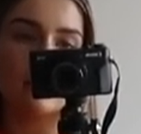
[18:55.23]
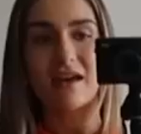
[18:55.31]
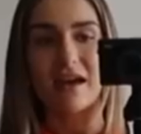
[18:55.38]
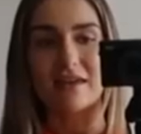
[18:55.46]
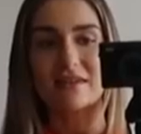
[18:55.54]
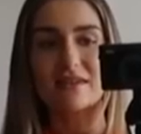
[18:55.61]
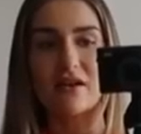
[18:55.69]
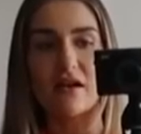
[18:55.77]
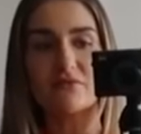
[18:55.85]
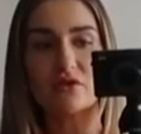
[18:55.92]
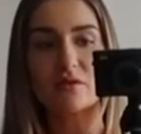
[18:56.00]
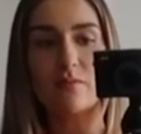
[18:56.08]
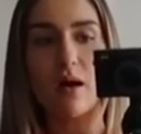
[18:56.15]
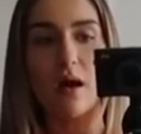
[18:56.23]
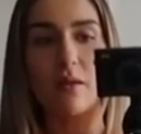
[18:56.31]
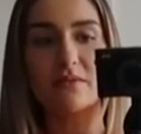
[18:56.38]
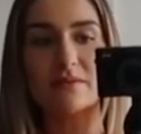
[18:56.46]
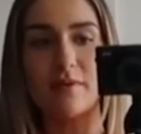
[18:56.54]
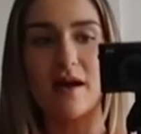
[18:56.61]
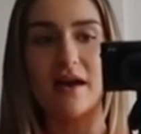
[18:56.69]
Okay, so I've just
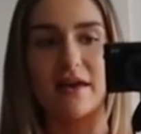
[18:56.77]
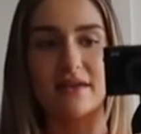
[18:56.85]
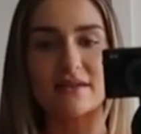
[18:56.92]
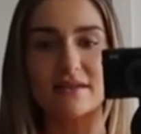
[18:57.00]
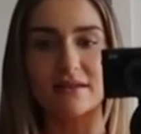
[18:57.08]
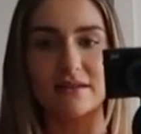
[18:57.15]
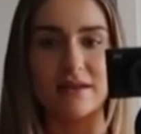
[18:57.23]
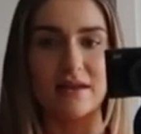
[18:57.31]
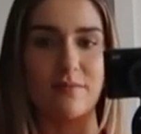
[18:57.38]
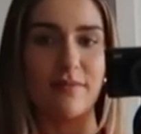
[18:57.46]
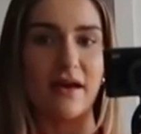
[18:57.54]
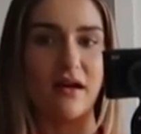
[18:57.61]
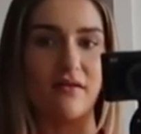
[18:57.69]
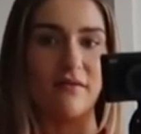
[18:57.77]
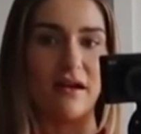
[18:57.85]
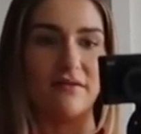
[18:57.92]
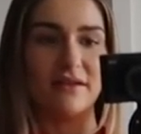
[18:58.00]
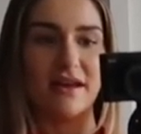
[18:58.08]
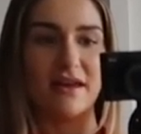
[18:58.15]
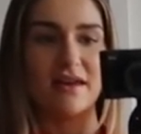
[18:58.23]
popped my Celine belt
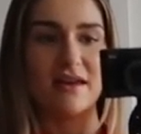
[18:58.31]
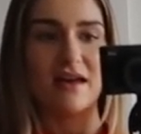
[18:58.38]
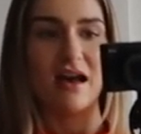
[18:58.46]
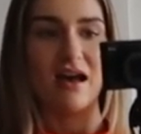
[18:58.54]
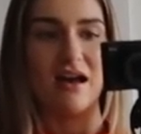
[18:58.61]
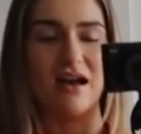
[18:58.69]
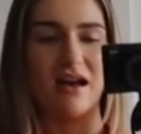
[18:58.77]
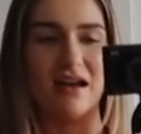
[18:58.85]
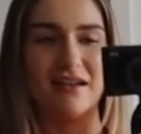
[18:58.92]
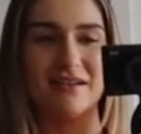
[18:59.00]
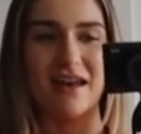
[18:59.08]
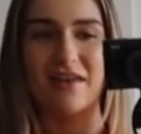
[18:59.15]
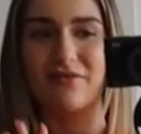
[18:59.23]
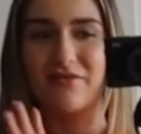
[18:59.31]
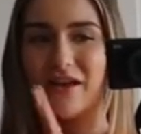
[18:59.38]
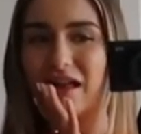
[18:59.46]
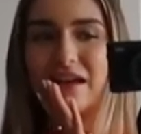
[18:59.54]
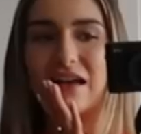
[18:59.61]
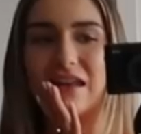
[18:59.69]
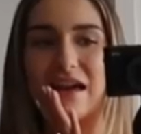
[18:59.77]
around it, and I feel
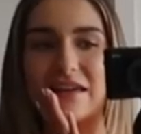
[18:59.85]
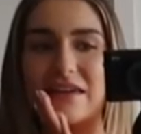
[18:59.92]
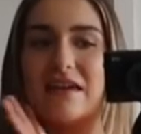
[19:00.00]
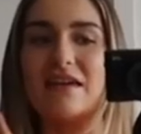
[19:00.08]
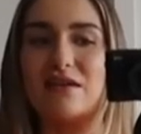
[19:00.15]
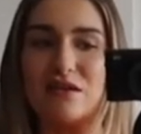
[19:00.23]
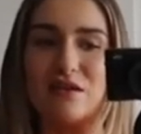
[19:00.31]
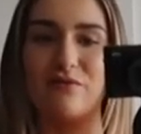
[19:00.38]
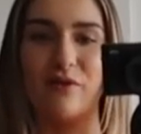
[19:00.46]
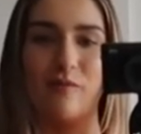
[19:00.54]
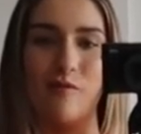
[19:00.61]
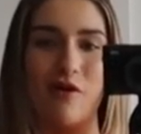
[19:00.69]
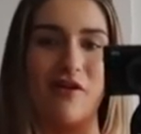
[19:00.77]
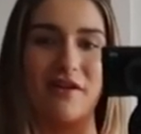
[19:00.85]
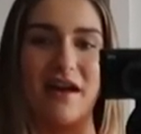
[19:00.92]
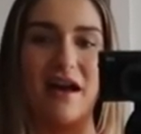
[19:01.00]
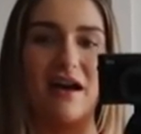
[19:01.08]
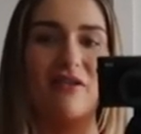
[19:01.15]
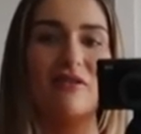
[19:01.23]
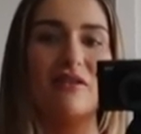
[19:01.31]
like I like it even more
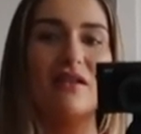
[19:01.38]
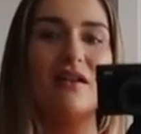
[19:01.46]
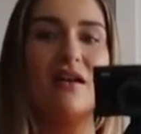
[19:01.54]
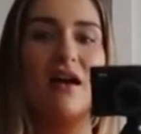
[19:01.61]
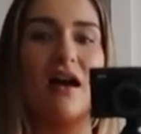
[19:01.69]
now.